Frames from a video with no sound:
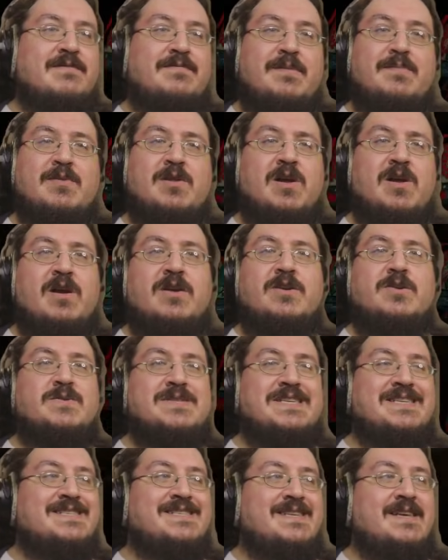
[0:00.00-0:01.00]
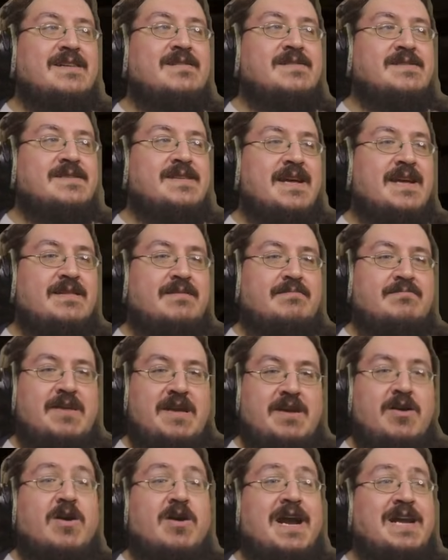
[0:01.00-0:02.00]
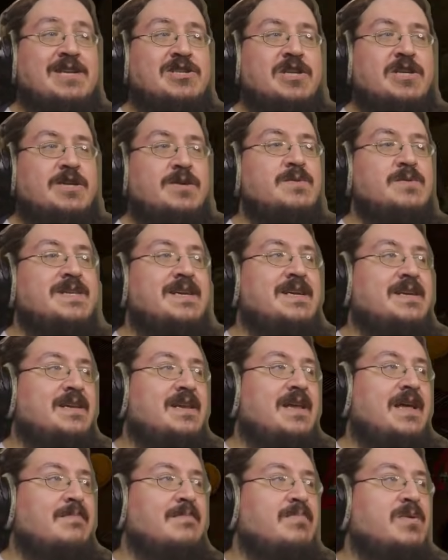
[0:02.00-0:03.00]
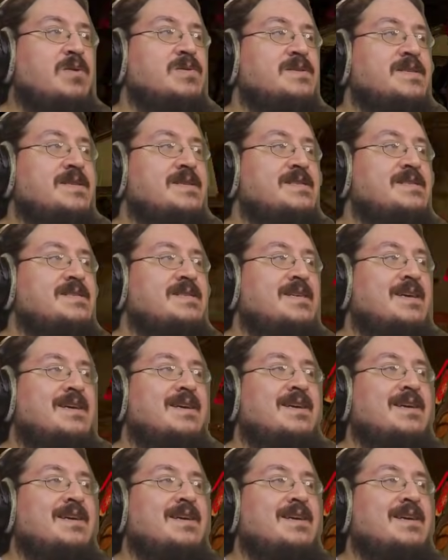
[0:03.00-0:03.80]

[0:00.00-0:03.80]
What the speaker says: people are using skills that they are actually using, like pulses,